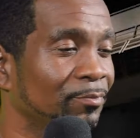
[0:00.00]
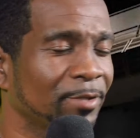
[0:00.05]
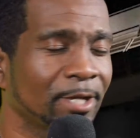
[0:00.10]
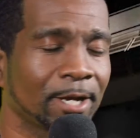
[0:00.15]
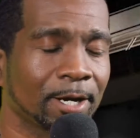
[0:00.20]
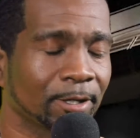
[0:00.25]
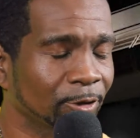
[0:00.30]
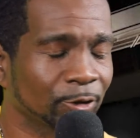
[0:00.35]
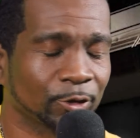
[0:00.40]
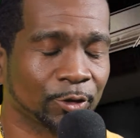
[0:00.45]

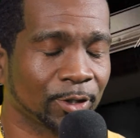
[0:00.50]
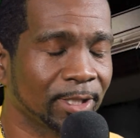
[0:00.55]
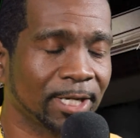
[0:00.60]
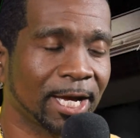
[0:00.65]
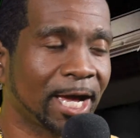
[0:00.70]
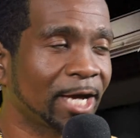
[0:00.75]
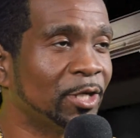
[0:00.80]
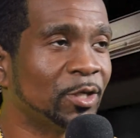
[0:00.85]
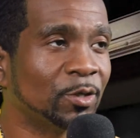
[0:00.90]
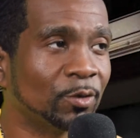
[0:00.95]
Now, granted,
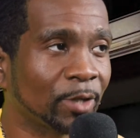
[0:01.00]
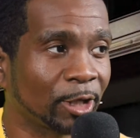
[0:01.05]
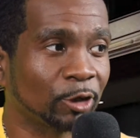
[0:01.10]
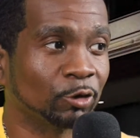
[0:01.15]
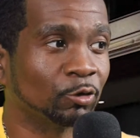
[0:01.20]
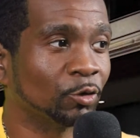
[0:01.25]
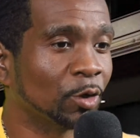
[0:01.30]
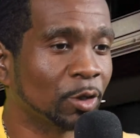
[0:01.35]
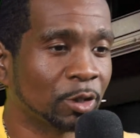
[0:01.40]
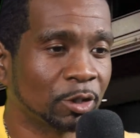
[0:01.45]
I know like
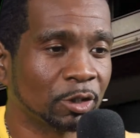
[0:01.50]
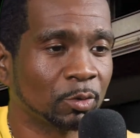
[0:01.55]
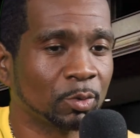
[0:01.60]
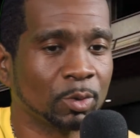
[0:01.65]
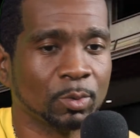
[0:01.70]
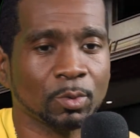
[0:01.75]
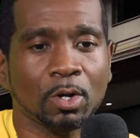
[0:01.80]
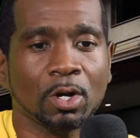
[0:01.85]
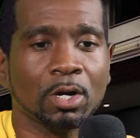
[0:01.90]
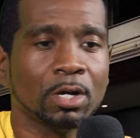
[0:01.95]
growing up, we
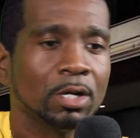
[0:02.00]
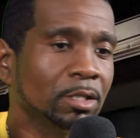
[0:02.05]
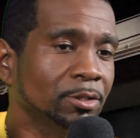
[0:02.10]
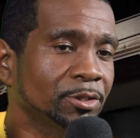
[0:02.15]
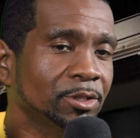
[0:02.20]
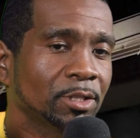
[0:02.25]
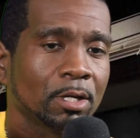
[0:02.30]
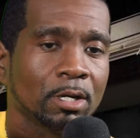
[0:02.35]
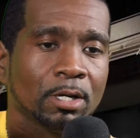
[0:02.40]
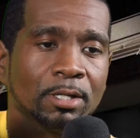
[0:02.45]
were all
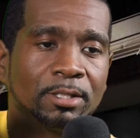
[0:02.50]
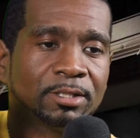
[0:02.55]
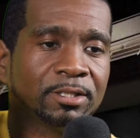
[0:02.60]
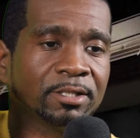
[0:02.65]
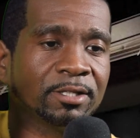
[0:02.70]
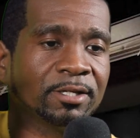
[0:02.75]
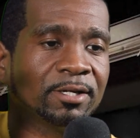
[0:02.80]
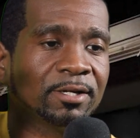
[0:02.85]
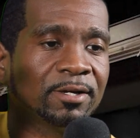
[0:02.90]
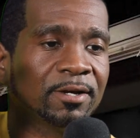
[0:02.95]
taught
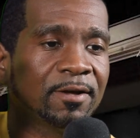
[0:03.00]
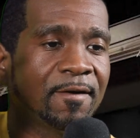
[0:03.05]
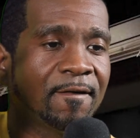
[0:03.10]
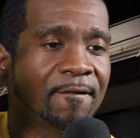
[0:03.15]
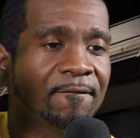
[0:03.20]
the